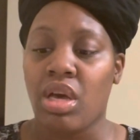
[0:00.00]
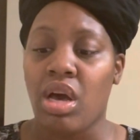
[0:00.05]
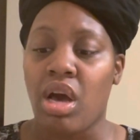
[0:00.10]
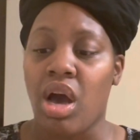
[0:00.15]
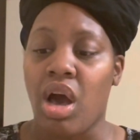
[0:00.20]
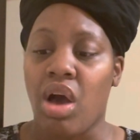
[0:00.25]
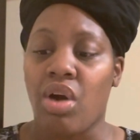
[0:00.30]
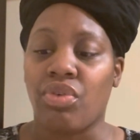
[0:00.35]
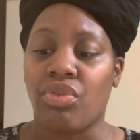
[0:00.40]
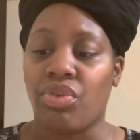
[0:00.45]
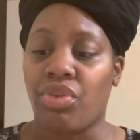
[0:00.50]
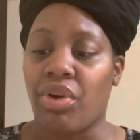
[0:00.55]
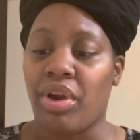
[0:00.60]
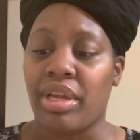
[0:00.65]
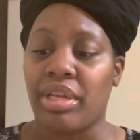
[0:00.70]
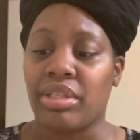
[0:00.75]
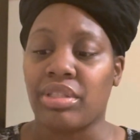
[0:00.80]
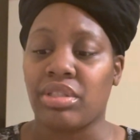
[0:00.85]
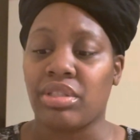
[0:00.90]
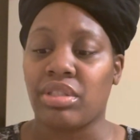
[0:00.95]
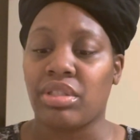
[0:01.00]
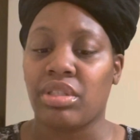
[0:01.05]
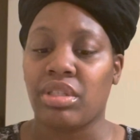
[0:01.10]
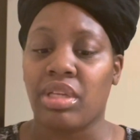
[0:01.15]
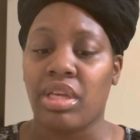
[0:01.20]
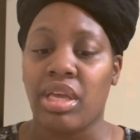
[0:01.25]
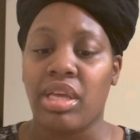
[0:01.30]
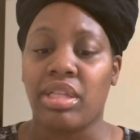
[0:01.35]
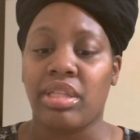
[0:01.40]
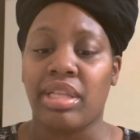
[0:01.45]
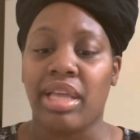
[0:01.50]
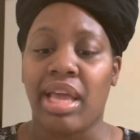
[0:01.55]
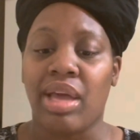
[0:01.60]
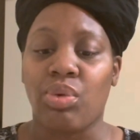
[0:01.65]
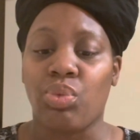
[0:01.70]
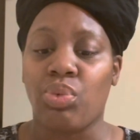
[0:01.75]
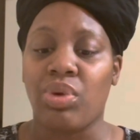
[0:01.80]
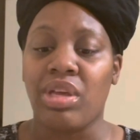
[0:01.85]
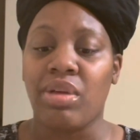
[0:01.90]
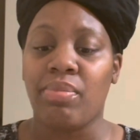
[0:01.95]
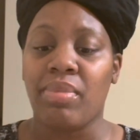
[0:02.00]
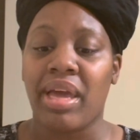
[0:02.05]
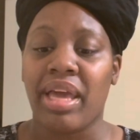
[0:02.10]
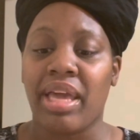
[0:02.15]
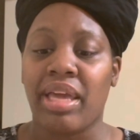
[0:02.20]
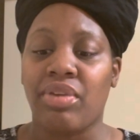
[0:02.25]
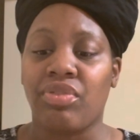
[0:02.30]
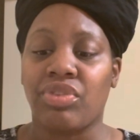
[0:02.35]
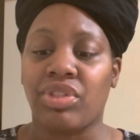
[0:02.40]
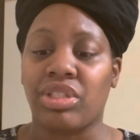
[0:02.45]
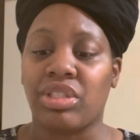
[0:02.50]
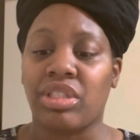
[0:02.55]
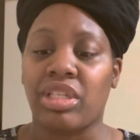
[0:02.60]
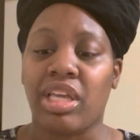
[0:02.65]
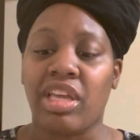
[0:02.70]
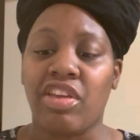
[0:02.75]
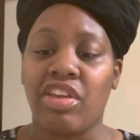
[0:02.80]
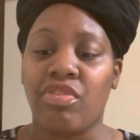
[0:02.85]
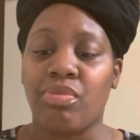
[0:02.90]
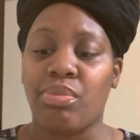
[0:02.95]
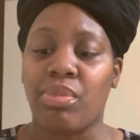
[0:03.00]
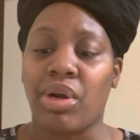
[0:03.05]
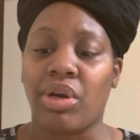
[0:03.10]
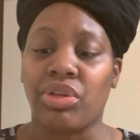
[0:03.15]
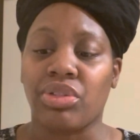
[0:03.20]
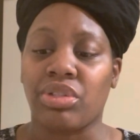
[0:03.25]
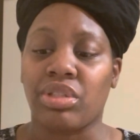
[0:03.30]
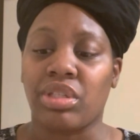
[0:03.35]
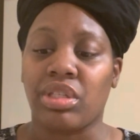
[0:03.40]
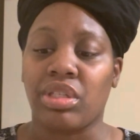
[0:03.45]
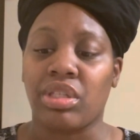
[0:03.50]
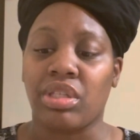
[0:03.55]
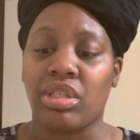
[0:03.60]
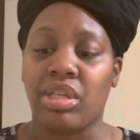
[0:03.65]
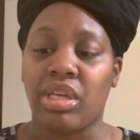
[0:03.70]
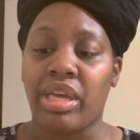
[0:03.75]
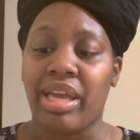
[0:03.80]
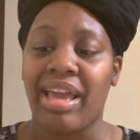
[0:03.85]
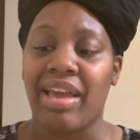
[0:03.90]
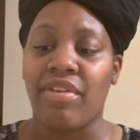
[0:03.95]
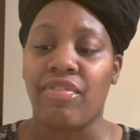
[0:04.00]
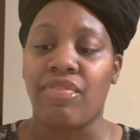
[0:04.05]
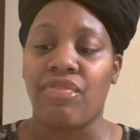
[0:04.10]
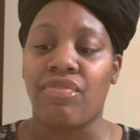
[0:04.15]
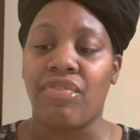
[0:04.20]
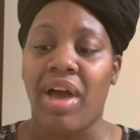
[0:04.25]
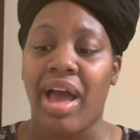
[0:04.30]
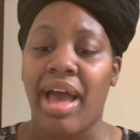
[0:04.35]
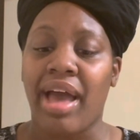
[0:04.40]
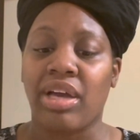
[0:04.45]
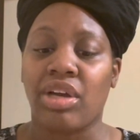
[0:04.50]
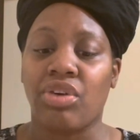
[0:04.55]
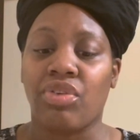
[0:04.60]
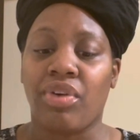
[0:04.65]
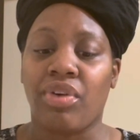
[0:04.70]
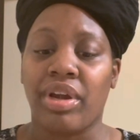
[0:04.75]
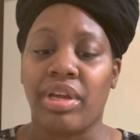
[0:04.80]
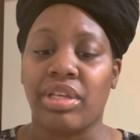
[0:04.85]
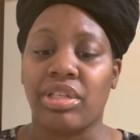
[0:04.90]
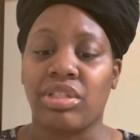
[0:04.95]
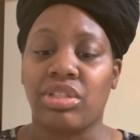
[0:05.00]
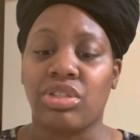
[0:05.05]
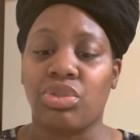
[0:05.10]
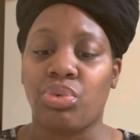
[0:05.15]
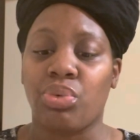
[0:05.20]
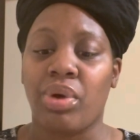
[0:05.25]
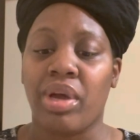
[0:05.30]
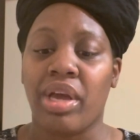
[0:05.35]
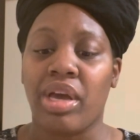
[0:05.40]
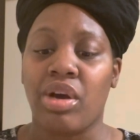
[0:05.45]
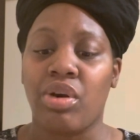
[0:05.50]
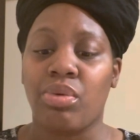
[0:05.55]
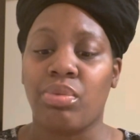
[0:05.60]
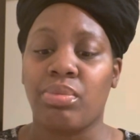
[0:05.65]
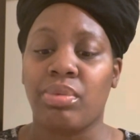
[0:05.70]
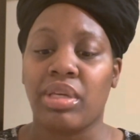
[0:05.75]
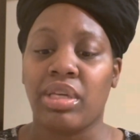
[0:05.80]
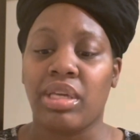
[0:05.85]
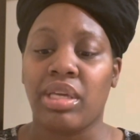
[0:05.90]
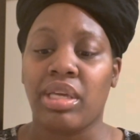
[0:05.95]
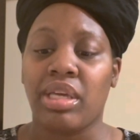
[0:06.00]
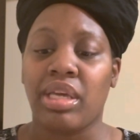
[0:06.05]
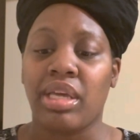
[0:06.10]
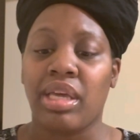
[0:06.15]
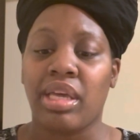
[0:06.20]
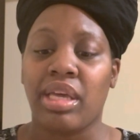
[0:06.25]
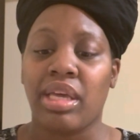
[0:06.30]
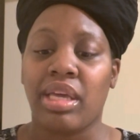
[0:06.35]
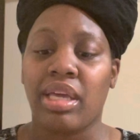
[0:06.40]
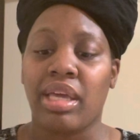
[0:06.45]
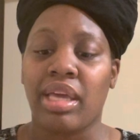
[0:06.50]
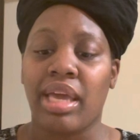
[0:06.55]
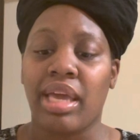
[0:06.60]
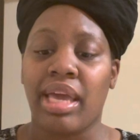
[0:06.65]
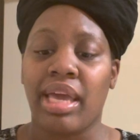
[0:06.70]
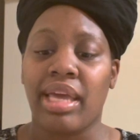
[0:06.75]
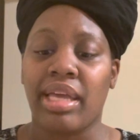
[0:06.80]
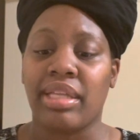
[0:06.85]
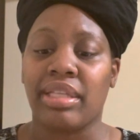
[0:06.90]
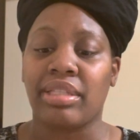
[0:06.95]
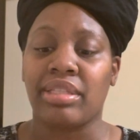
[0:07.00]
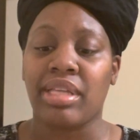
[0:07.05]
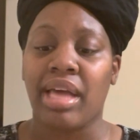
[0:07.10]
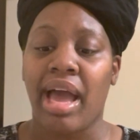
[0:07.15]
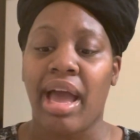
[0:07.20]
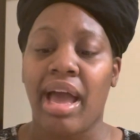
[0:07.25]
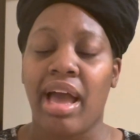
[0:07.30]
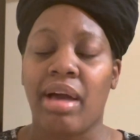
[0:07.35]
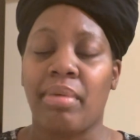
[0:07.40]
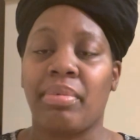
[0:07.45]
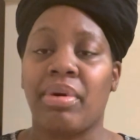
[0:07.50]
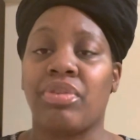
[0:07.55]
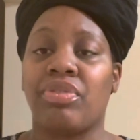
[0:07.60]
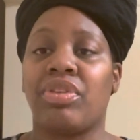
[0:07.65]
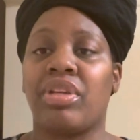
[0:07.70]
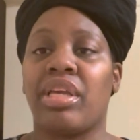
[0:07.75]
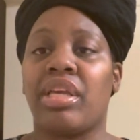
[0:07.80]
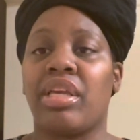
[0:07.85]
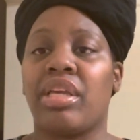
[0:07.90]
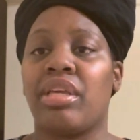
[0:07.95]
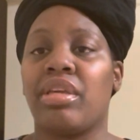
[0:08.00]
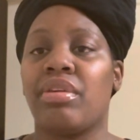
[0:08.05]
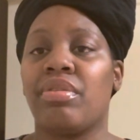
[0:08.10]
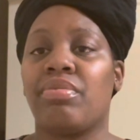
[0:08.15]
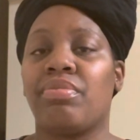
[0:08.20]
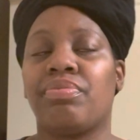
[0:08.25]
of grace, that we may receive mercy and find grace to help in time of need.